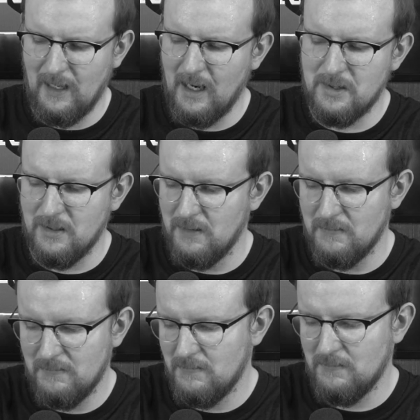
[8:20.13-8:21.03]
I should
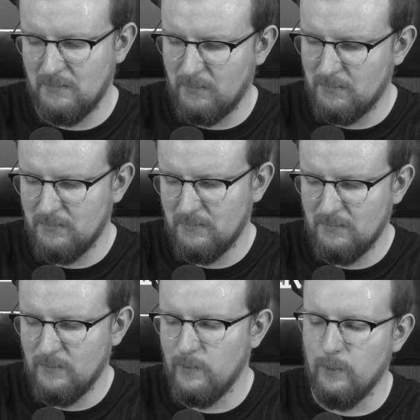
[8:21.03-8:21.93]

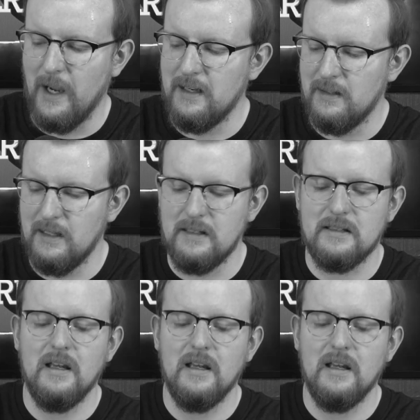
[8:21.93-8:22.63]
write these.